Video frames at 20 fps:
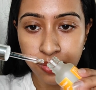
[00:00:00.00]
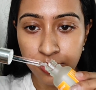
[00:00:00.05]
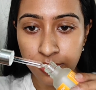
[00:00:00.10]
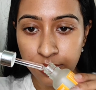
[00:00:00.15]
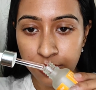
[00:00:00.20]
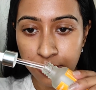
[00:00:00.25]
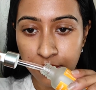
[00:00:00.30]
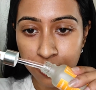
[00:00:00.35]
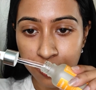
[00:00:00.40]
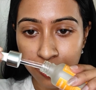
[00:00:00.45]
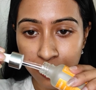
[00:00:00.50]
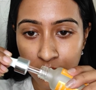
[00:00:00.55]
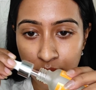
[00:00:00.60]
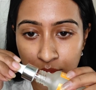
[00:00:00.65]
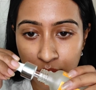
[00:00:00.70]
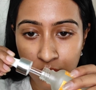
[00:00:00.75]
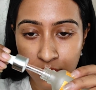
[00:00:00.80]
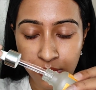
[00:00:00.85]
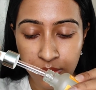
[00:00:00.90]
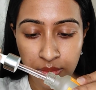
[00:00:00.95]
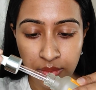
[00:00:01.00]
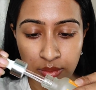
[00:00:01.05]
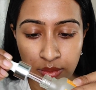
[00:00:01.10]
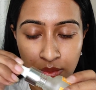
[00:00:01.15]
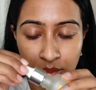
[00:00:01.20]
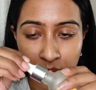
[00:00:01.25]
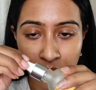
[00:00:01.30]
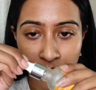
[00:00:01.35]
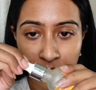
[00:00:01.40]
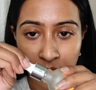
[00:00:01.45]
I also did like
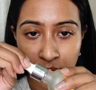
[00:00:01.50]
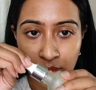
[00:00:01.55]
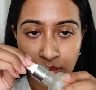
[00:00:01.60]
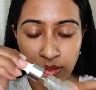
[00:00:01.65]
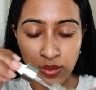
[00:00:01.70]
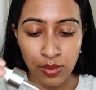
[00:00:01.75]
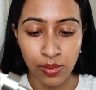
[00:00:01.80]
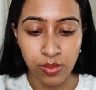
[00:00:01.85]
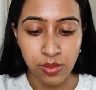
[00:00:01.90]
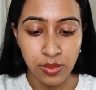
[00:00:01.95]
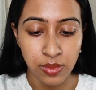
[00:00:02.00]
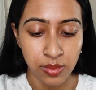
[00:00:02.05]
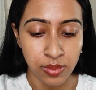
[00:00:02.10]
a video